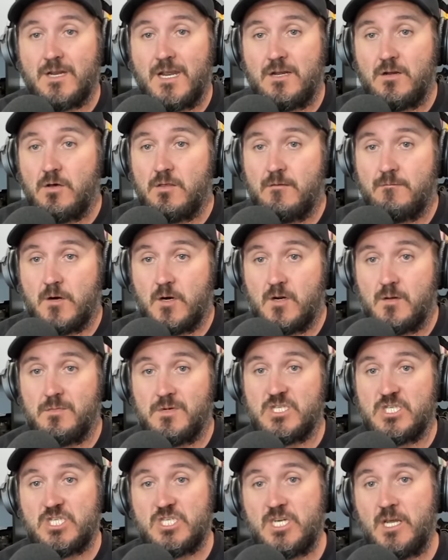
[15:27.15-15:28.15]
I know they've already
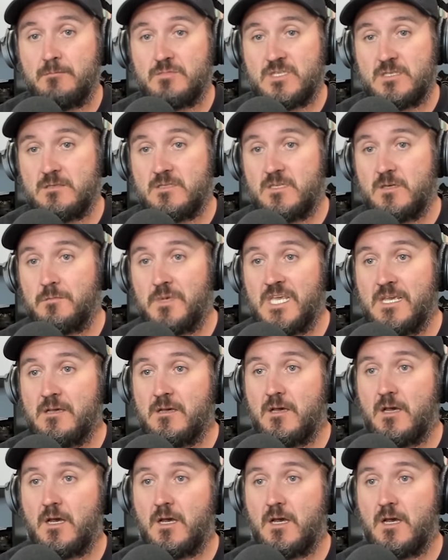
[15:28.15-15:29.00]
been shipped to me,